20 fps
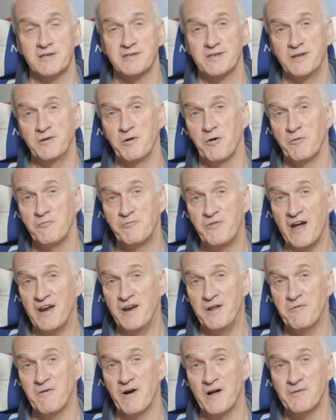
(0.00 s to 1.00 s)
placid or
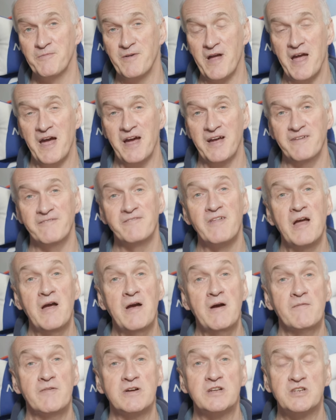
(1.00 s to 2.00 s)
very well behaved.
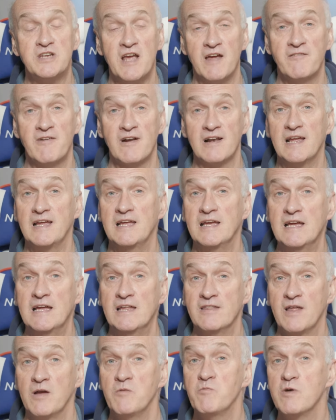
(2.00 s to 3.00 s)
But generally
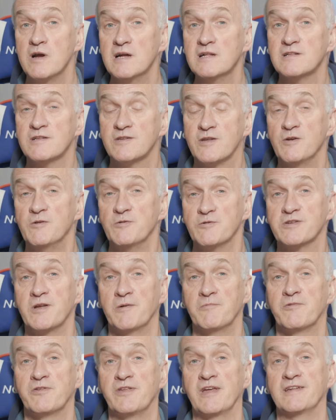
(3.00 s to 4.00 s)
they will do
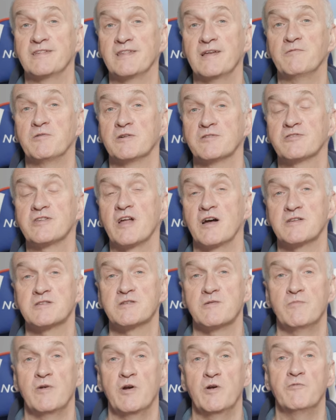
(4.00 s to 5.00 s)
something, they will
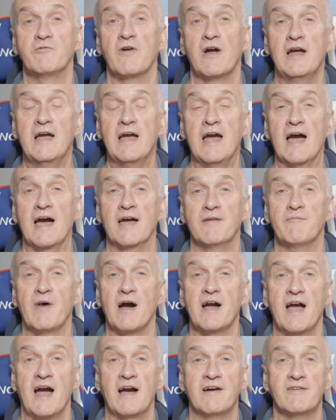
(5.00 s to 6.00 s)
start to move, and
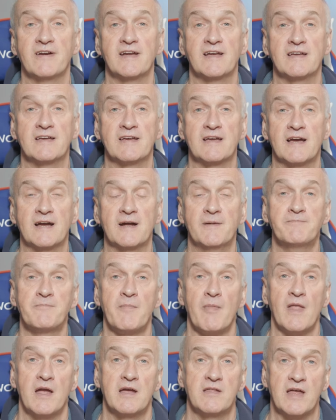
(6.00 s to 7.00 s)
by having
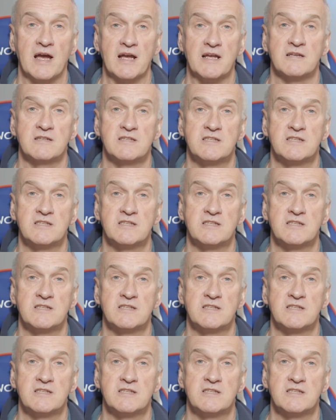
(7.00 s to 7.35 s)
that